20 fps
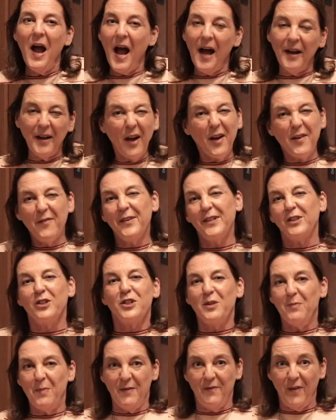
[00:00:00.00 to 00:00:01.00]
and I feel
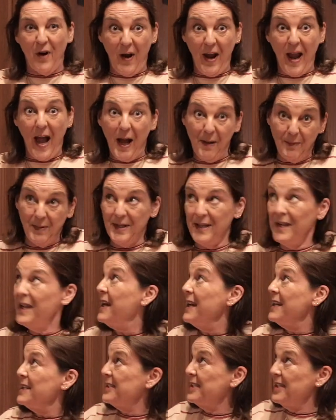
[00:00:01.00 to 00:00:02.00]
she'd be very happy
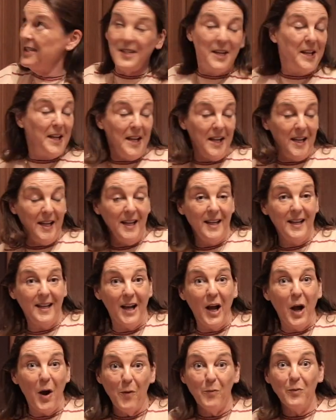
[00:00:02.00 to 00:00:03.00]
sitting here
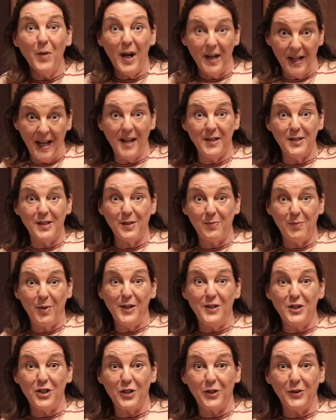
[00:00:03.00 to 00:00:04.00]
against
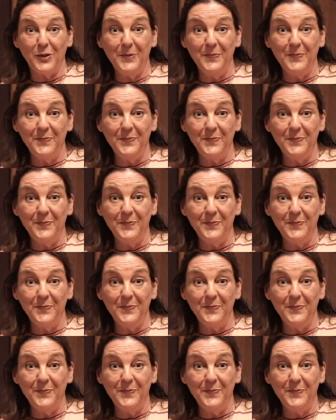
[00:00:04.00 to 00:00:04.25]
brinjal.